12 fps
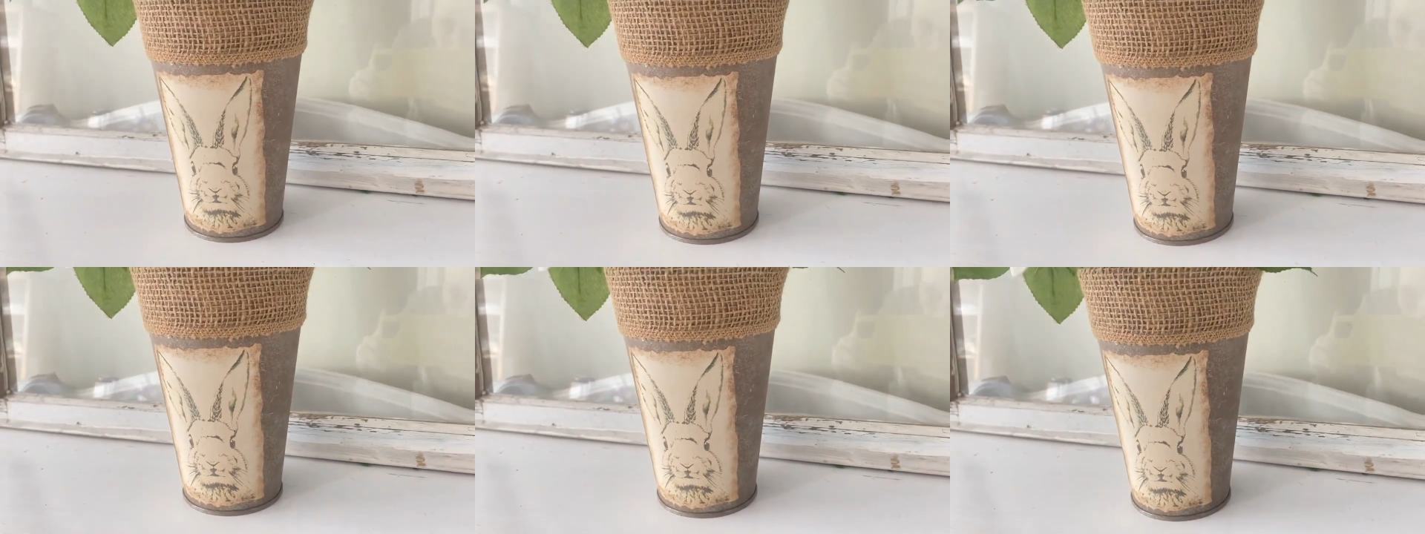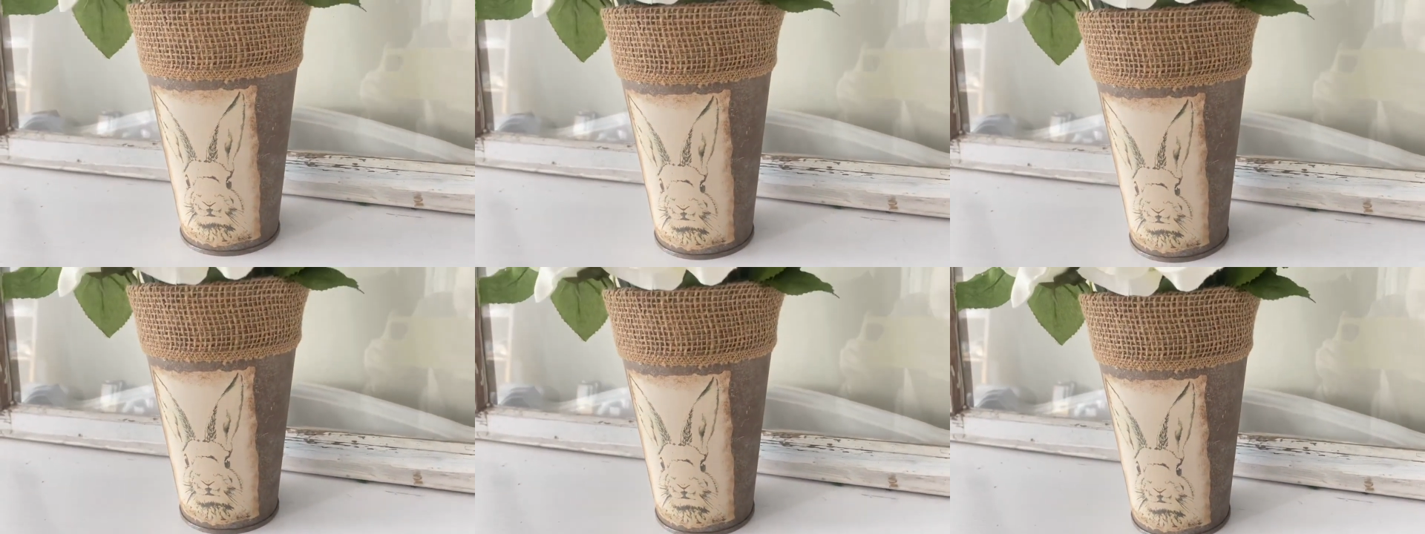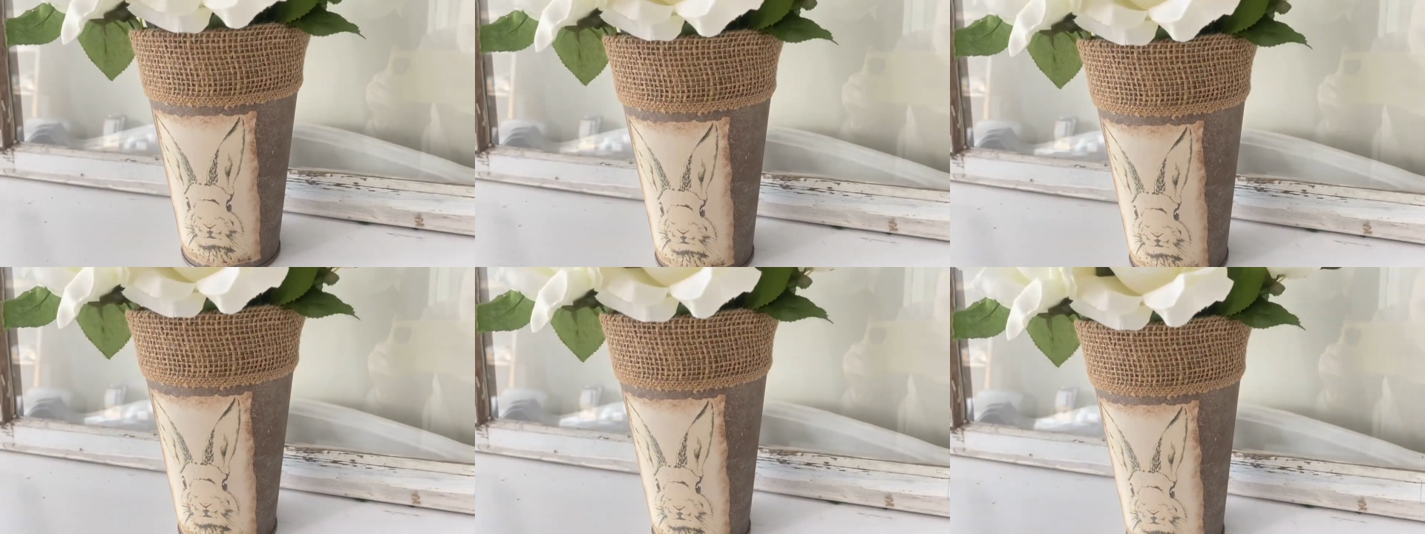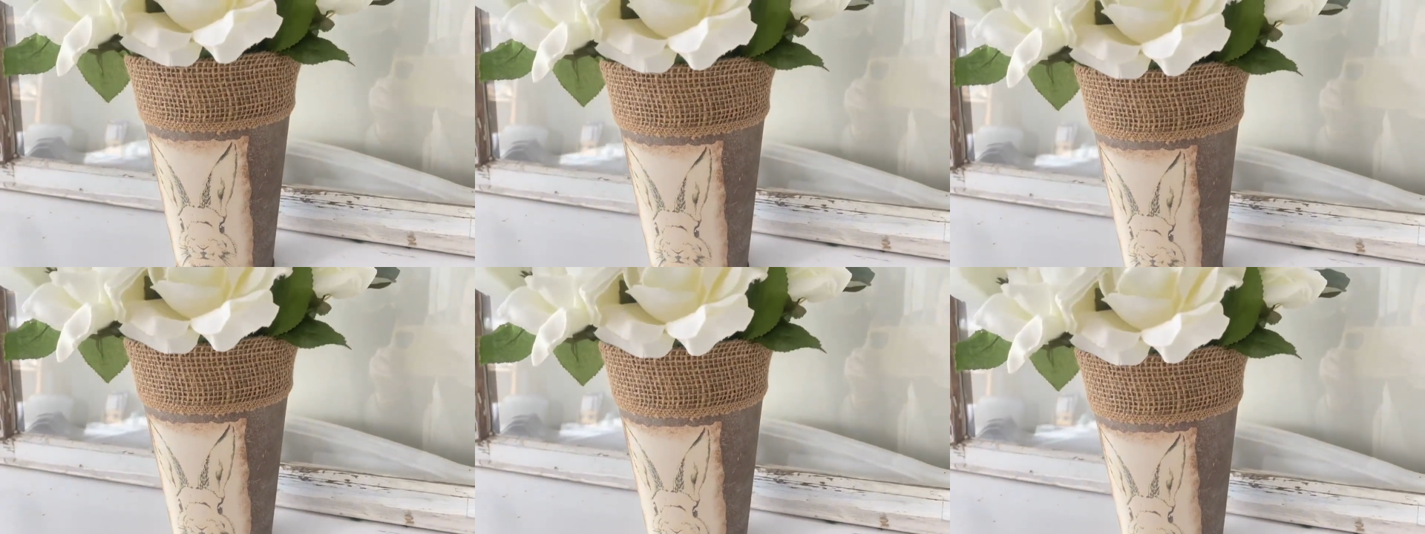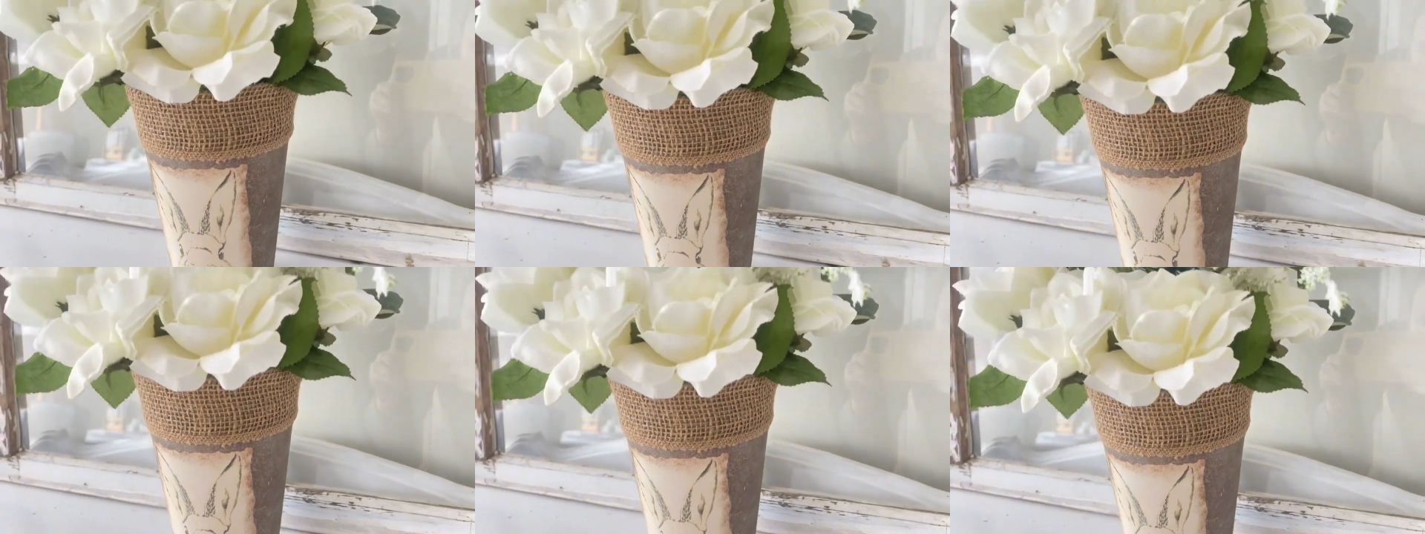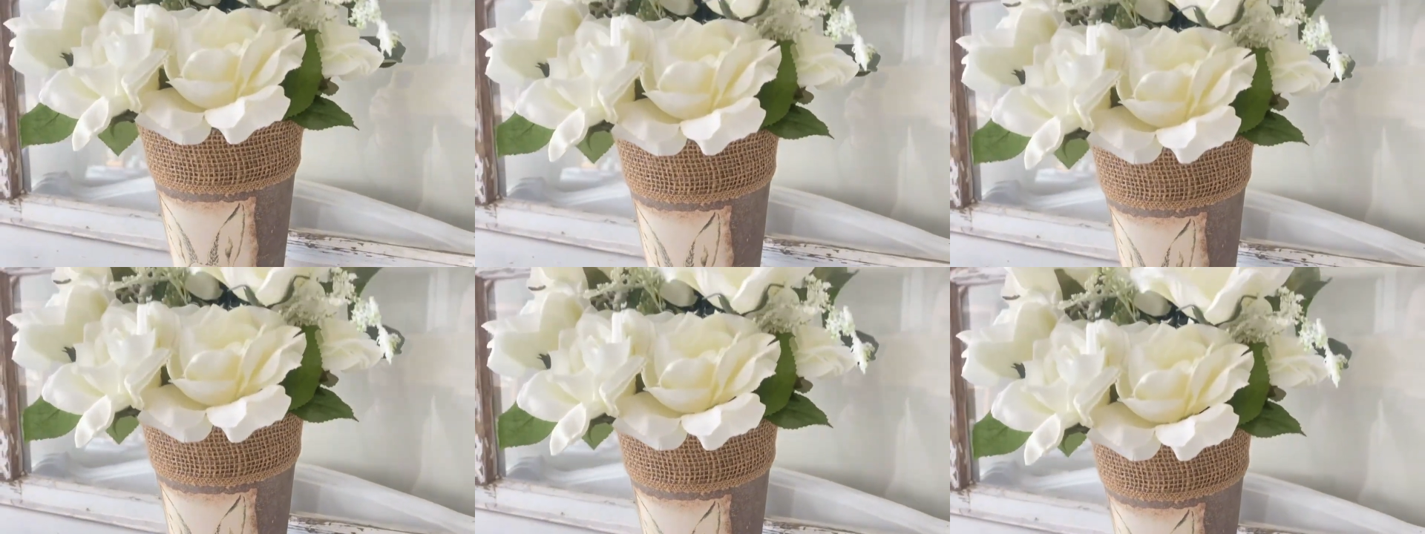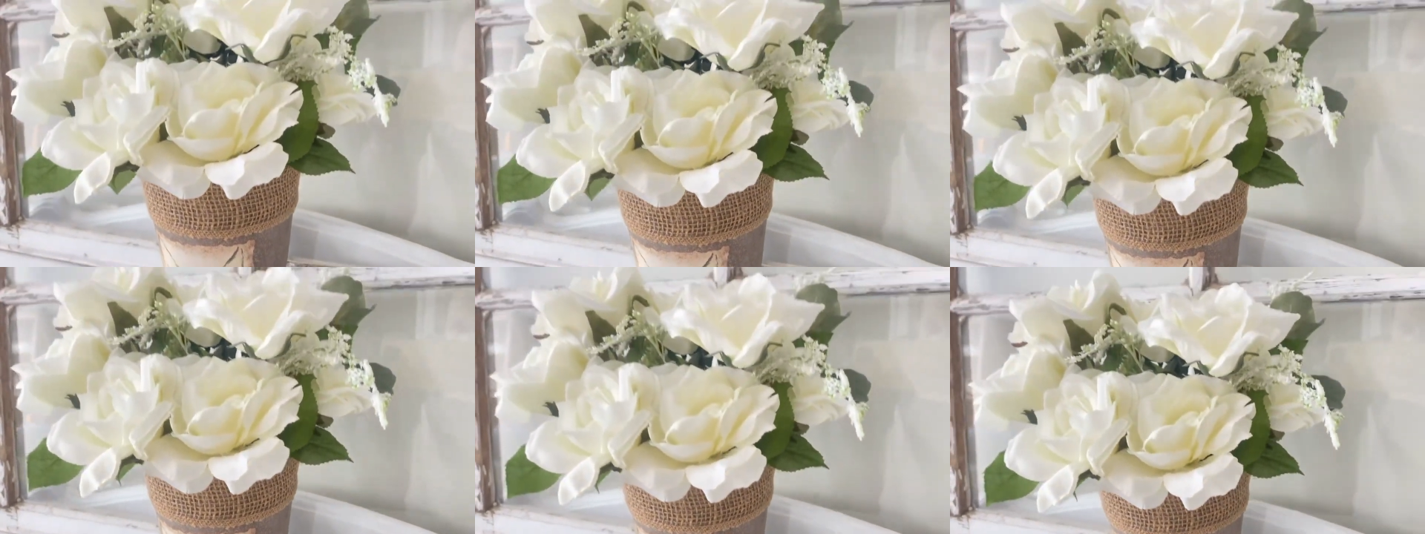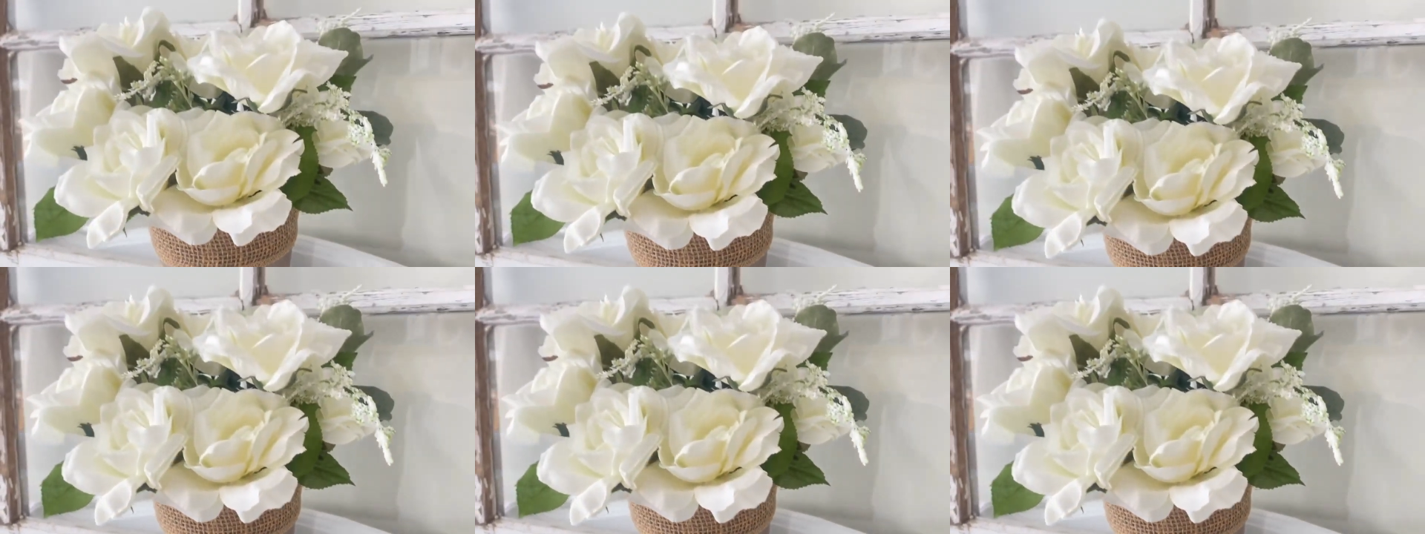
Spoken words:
(no speaker visible)